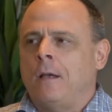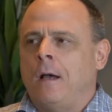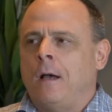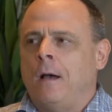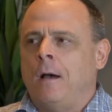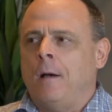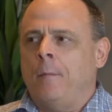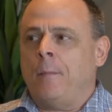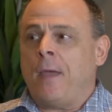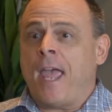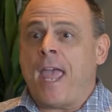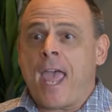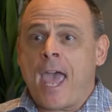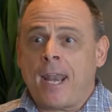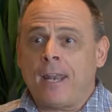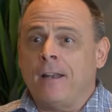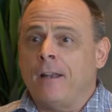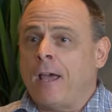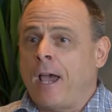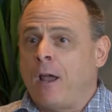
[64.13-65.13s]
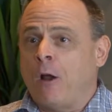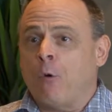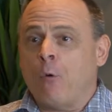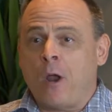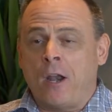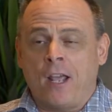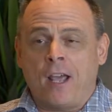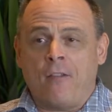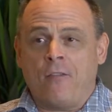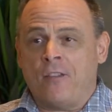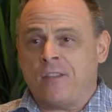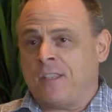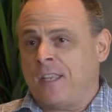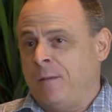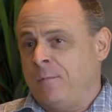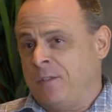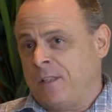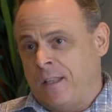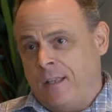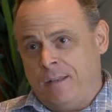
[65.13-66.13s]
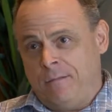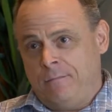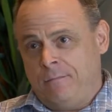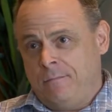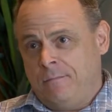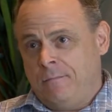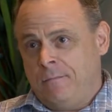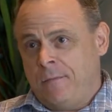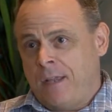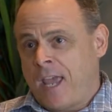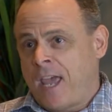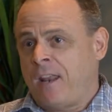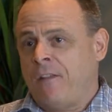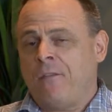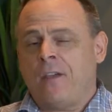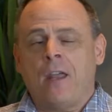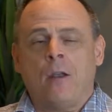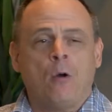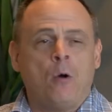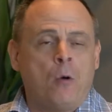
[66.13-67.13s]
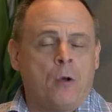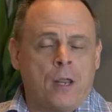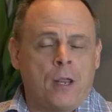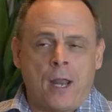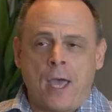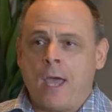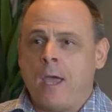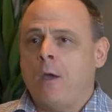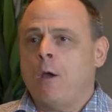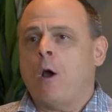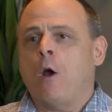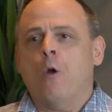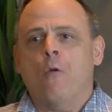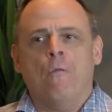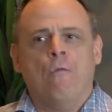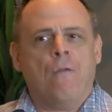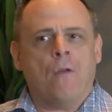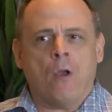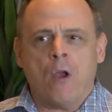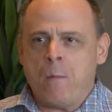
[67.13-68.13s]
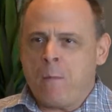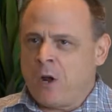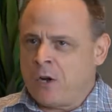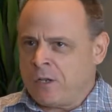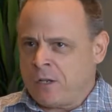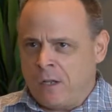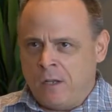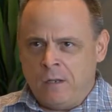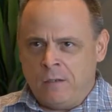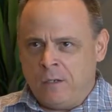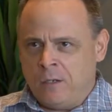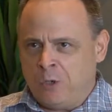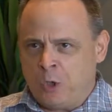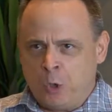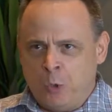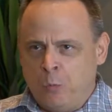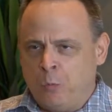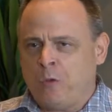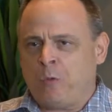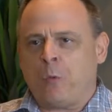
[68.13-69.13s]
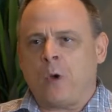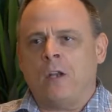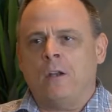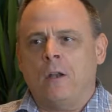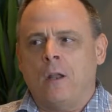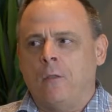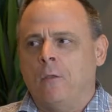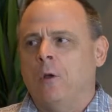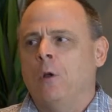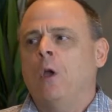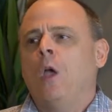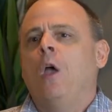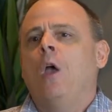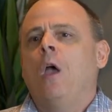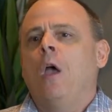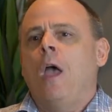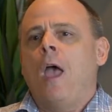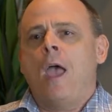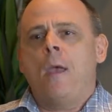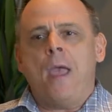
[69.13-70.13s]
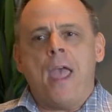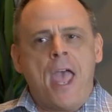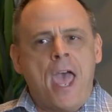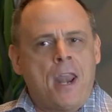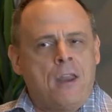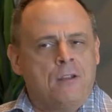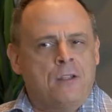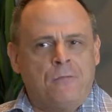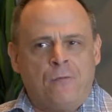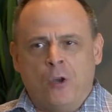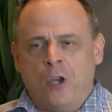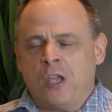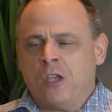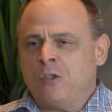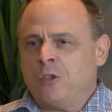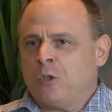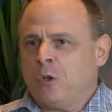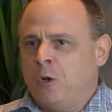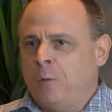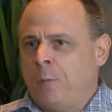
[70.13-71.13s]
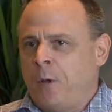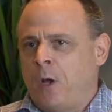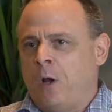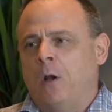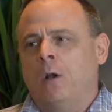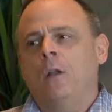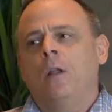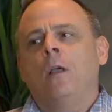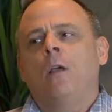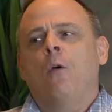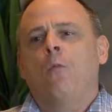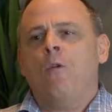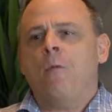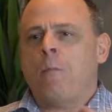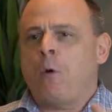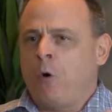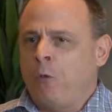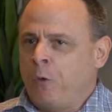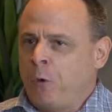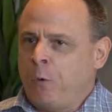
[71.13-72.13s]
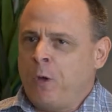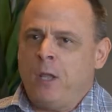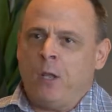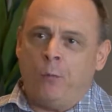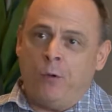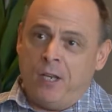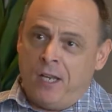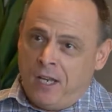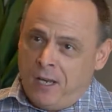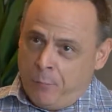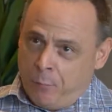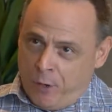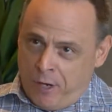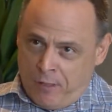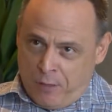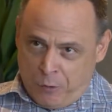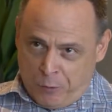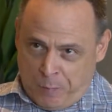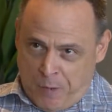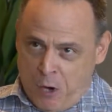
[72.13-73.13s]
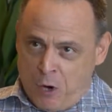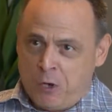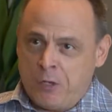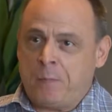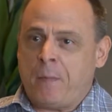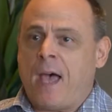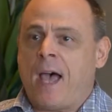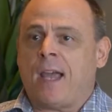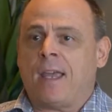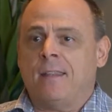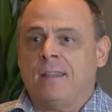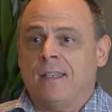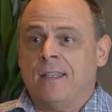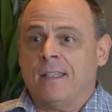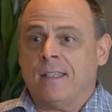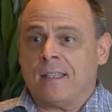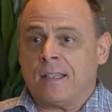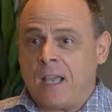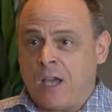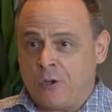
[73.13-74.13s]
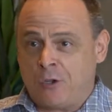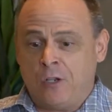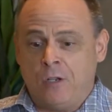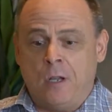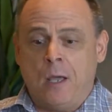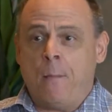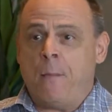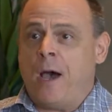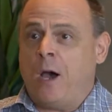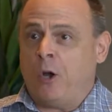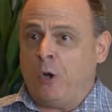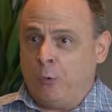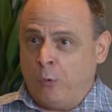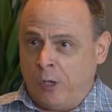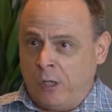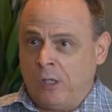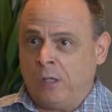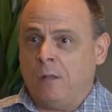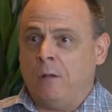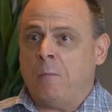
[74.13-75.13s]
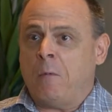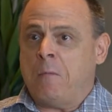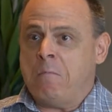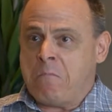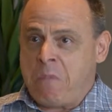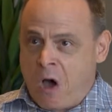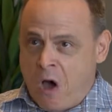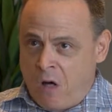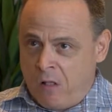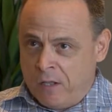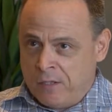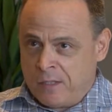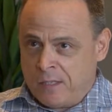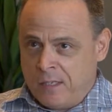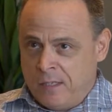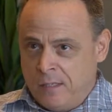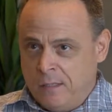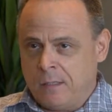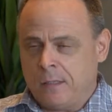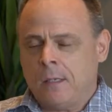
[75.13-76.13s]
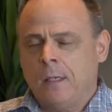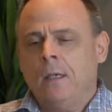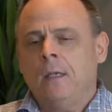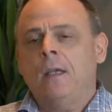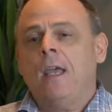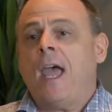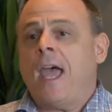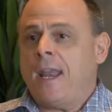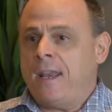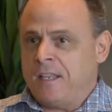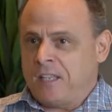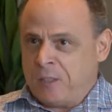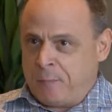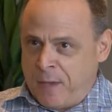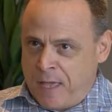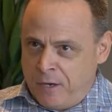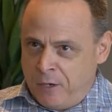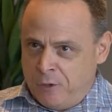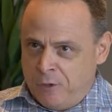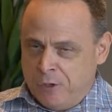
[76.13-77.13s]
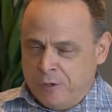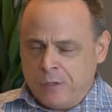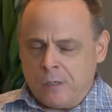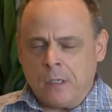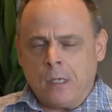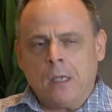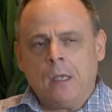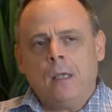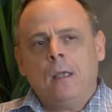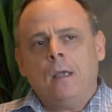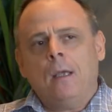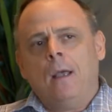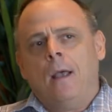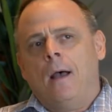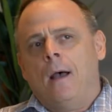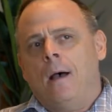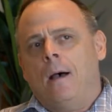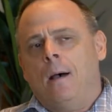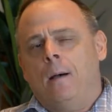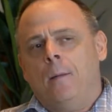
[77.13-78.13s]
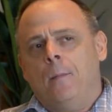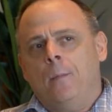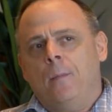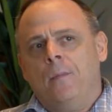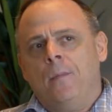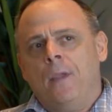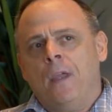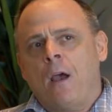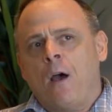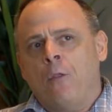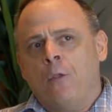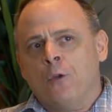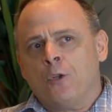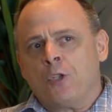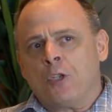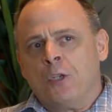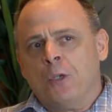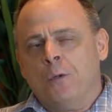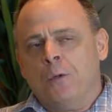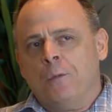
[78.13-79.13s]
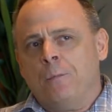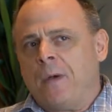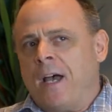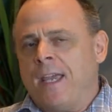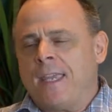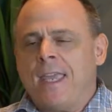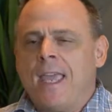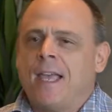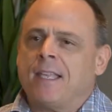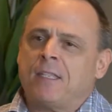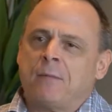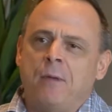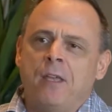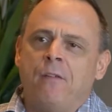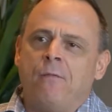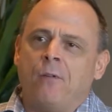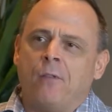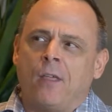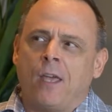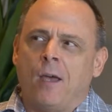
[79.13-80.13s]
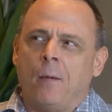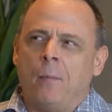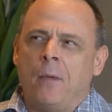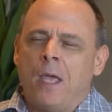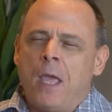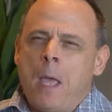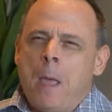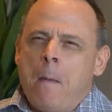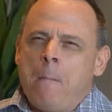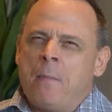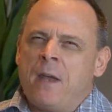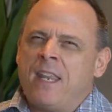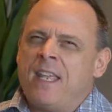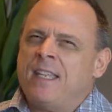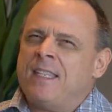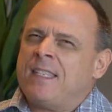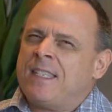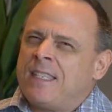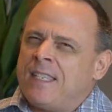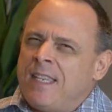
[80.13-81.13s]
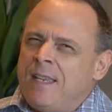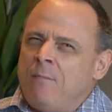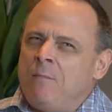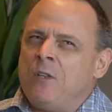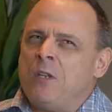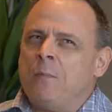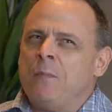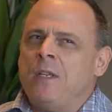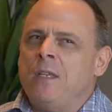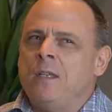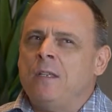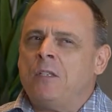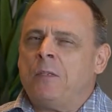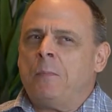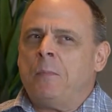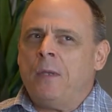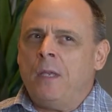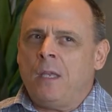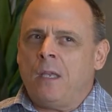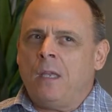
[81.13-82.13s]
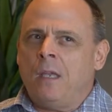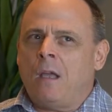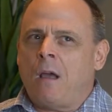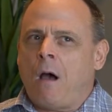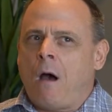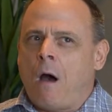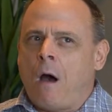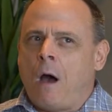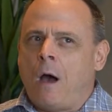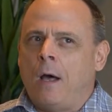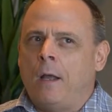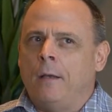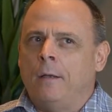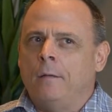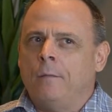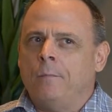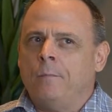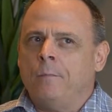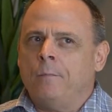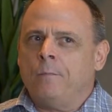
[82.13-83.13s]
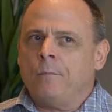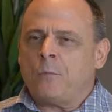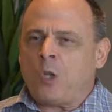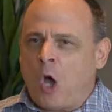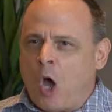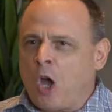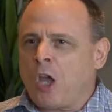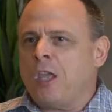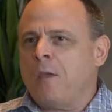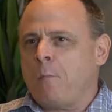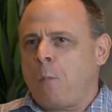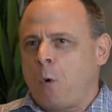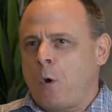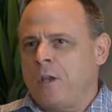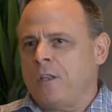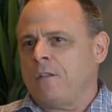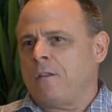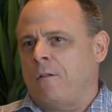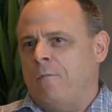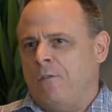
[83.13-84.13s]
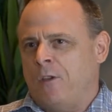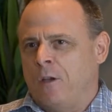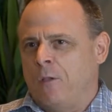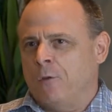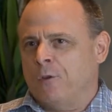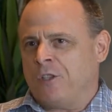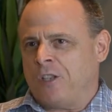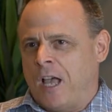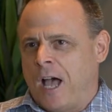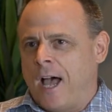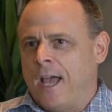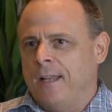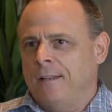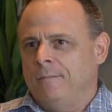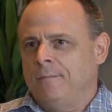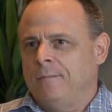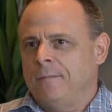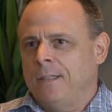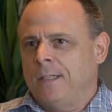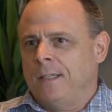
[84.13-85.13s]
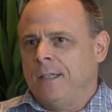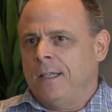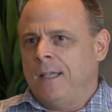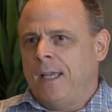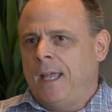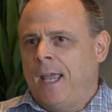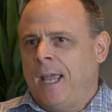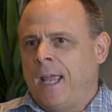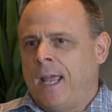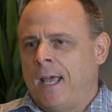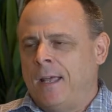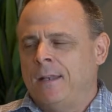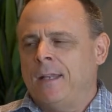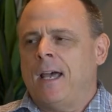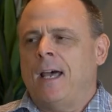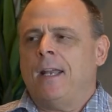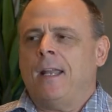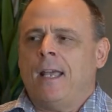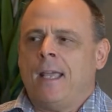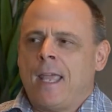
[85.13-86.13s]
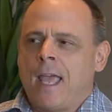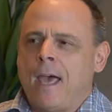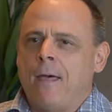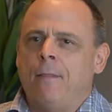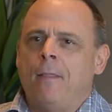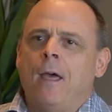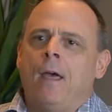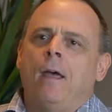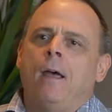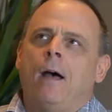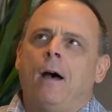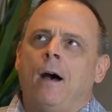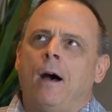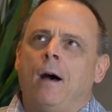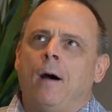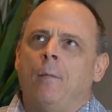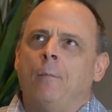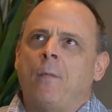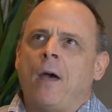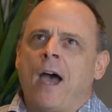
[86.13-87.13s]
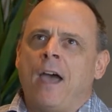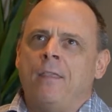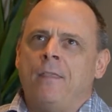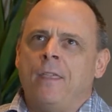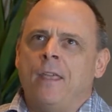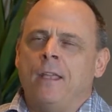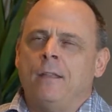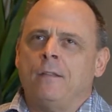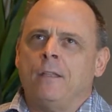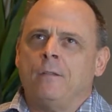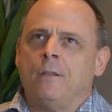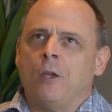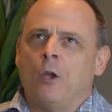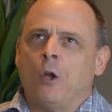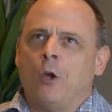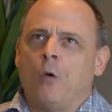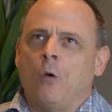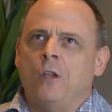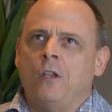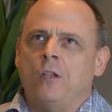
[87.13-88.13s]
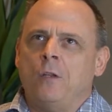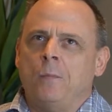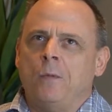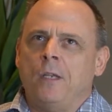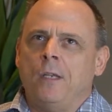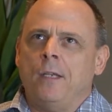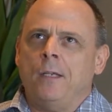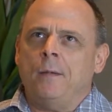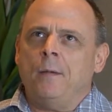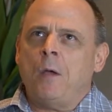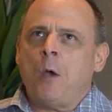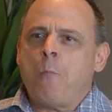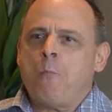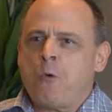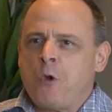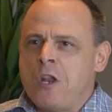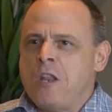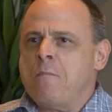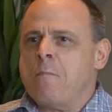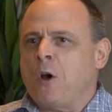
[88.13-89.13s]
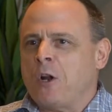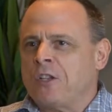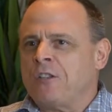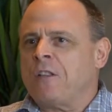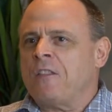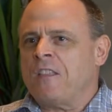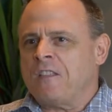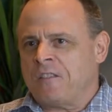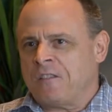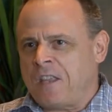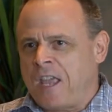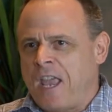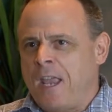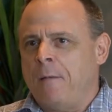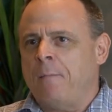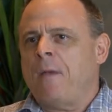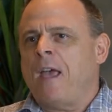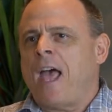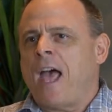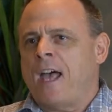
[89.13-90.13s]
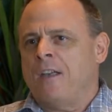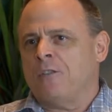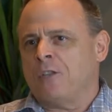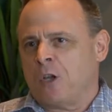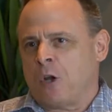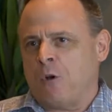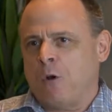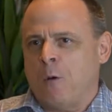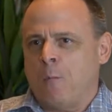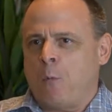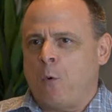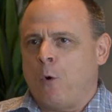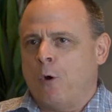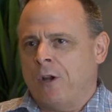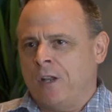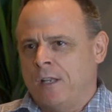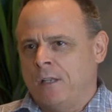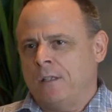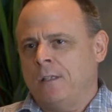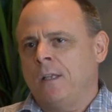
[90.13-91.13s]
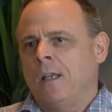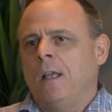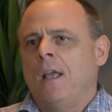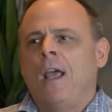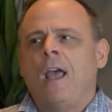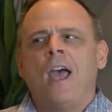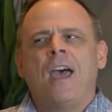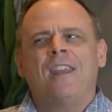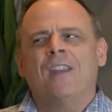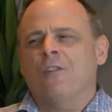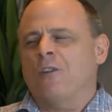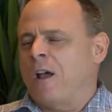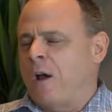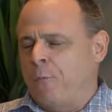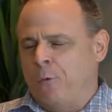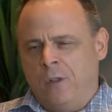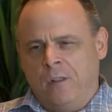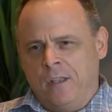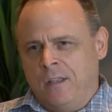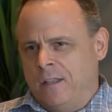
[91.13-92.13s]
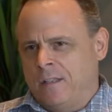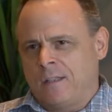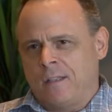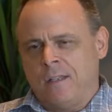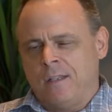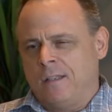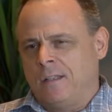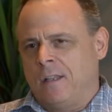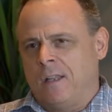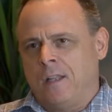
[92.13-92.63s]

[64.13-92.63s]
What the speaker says: Anna and I are running on the same slate. Anna Van Hoek and I are very much in tune with one another. Anna's a very concerned parent. We both agree that we need to bring the parents back into discussion about curriculum and policies and expenditures. The other two, I can't speak for them, but they seem to be speaking on talking points of the other side. And again, I think that they're going to be pretty much the same as the current board is, and they're not really listening.